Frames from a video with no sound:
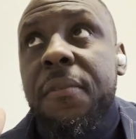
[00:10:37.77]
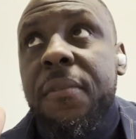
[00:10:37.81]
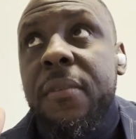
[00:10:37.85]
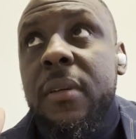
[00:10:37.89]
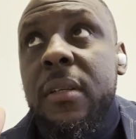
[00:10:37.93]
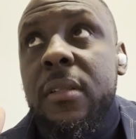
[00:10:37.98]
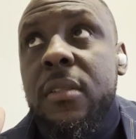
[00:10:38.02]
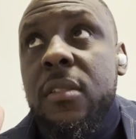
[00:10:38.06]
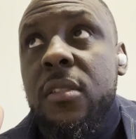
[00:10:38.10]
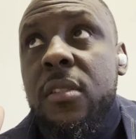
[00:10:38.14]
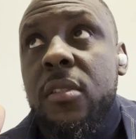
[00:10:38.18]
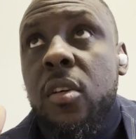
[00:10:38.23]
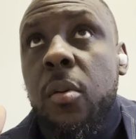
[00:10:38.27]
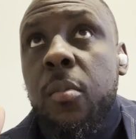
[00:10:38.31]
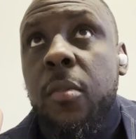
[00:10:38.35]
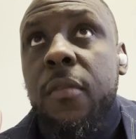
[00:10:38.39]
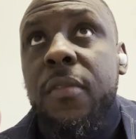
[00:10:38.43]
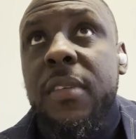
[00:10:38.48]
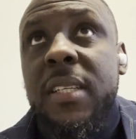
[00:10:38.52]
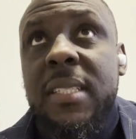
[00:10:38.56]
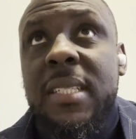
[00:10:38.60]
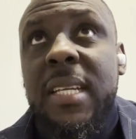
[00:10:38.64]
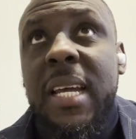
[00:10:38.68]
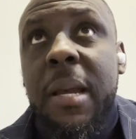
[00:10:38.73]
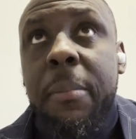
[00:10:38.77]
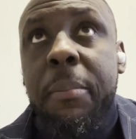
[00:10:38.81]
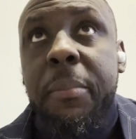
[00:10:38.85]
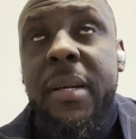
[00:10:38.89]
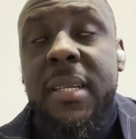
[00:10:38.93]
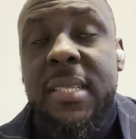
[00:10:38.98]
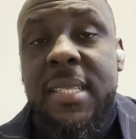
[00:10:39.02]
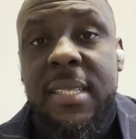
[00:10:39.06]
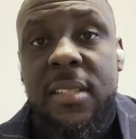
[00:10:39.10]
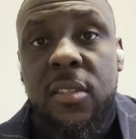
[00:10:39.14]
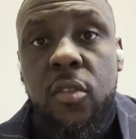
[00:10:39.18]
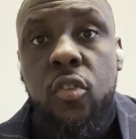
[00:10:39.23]
some of these
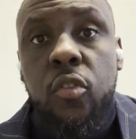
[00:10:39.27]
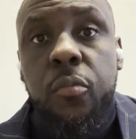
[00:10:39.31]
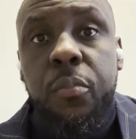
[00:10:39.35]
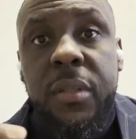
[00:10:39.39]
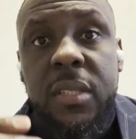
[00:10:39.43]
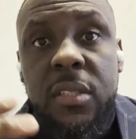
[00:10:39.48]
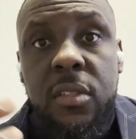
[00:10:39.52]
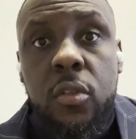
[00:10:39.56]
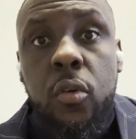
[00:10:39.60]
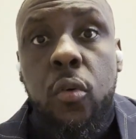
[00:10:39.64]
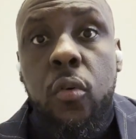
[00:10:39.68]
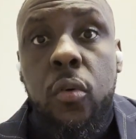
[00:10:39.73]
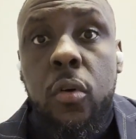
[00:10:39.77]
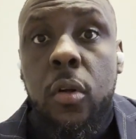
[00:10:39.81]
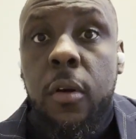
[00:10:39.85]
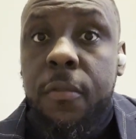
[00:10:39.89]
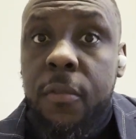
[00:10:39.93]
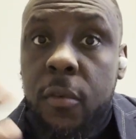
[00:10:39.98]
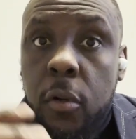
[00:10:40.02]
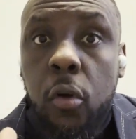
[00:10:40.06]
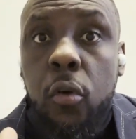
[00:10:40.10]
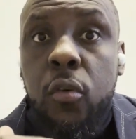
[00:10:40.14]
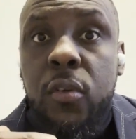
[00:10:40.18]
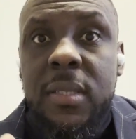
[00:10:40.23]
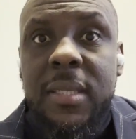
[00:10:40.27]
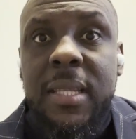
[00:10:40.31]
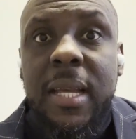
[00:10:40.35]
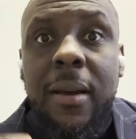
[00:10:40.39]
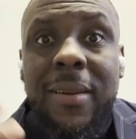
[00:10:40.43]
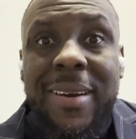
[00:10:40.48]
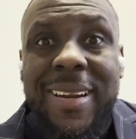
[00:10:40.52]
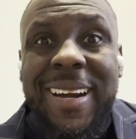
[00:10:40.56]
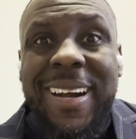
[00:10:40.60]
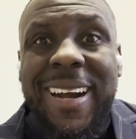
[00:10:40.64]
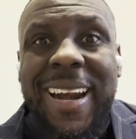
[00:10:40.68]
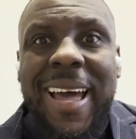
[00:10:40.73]
embassies could be sold off, closed down,
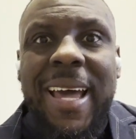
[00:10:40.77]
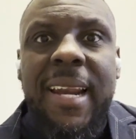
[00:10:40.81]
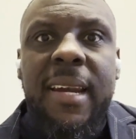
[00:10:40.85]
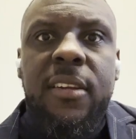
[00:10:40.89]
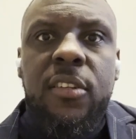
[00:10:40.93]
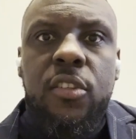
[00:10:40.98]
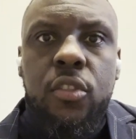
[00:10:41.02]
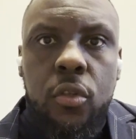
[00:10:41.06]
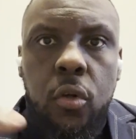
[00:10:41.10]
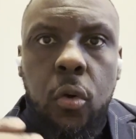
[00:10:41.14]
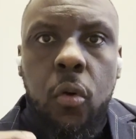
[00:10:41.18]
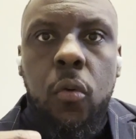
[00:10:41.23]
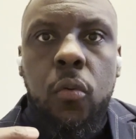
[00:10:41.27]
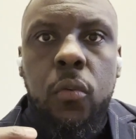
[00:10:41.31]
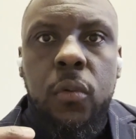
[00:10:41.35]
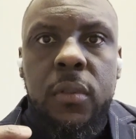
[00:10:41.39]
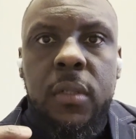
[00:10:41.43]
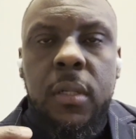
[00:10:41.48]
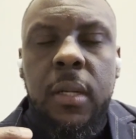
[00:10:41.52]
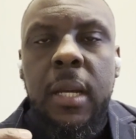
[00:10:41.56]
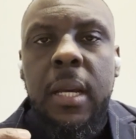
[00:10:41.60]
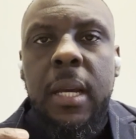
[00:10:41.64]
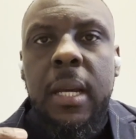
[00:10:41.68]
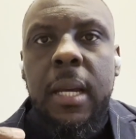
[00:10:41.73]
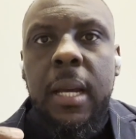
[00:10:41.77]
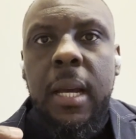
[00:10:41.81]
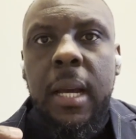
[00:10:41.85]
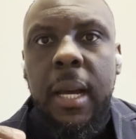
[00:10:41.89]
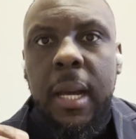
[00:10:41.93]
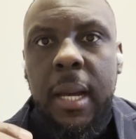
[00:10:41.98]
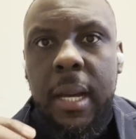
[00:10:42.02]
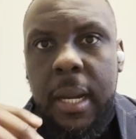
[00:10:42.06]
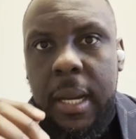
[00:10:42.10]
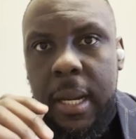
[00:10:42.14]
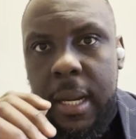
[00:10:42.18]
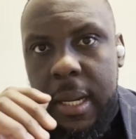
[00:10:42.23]
the land sold,
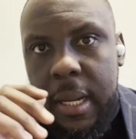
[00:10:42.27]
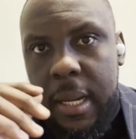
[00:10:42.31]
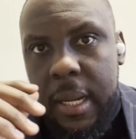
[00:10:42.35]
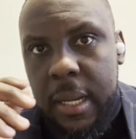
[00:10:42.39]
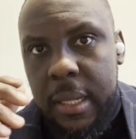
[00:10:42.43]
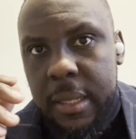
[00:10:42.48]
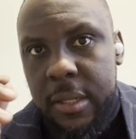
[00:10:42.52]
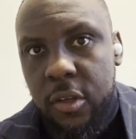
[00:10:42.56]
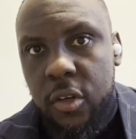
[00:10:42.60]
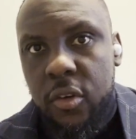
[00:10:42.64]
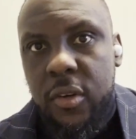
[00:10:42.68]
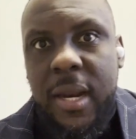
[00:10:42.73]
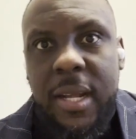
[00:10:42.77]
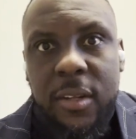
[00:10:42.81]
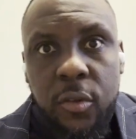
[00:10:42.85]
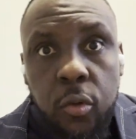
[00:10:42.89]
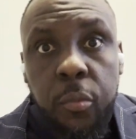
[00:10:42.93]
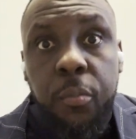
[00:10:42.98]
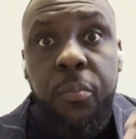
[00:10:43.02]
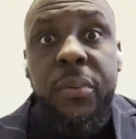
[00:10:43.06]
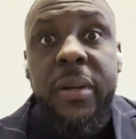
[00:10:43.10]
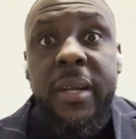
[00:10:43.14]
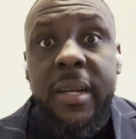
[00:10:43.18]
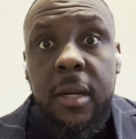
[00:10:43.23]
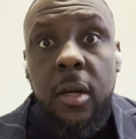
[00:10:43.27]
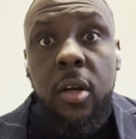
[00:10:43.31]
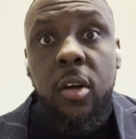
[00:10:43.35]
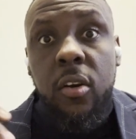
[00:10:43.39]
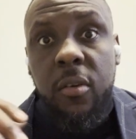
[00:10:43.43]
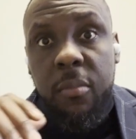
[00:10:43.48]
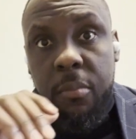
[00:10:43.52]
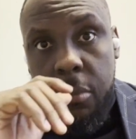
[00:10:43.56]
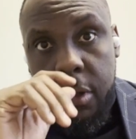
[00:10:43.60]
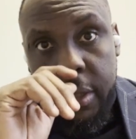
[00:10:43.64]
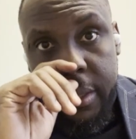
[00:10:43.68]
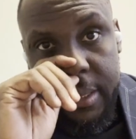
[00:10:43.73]
that could bring a lot
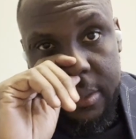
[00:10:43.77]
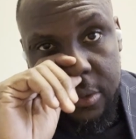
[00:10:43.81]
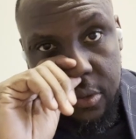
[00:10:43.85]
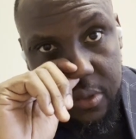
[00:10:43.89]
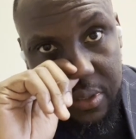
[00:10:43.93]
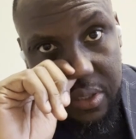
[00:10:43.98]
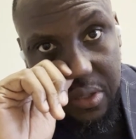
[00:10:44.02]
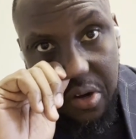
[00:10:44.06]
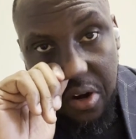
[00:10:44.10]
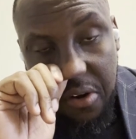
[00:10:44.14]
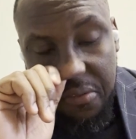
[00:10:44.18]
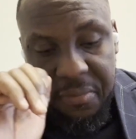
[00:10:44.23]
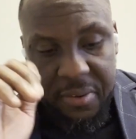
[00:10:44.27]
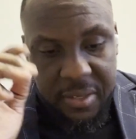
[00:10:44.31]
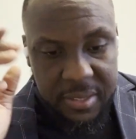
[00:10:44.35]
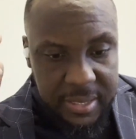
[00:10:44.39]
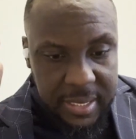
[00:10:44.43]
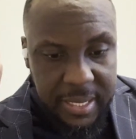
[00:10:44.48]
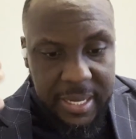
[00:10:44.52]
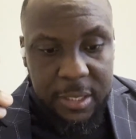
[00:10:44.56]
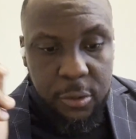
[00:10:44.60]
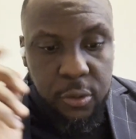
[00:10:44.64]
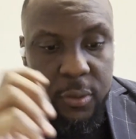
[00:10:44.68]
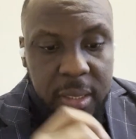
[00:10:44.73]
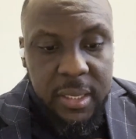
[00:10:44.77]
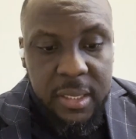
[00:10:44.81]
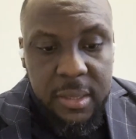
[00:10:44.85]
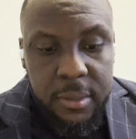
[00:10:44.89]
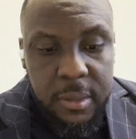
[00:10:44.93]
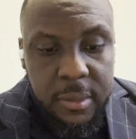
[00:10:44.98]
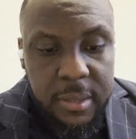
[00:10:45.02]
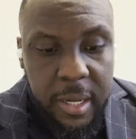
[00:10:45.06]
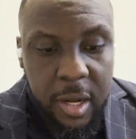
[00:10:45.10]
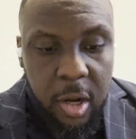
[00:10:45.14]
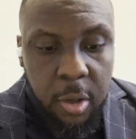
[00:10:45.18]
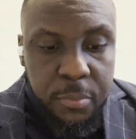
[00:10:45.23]
of money into the coffers and actually
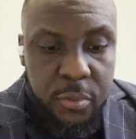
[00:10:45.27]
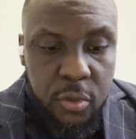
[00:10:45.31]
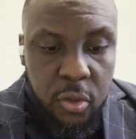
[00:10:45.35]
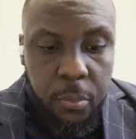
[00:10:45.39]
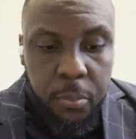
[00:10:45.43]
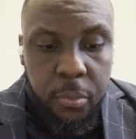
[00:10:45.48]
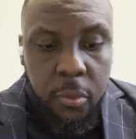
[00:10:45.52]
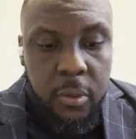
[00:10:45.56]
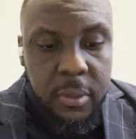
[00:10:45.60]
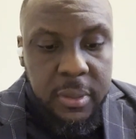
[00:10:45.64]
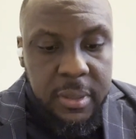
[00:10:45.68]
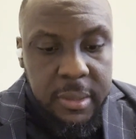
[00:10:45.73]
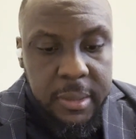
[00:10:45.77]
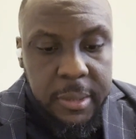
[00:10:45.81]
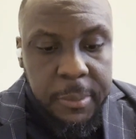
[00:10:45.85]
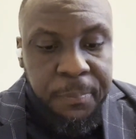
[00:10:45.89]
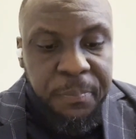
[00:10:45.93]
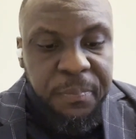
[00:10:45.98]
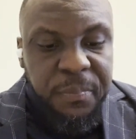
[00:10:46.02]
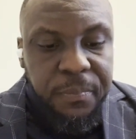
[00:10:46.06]
help support the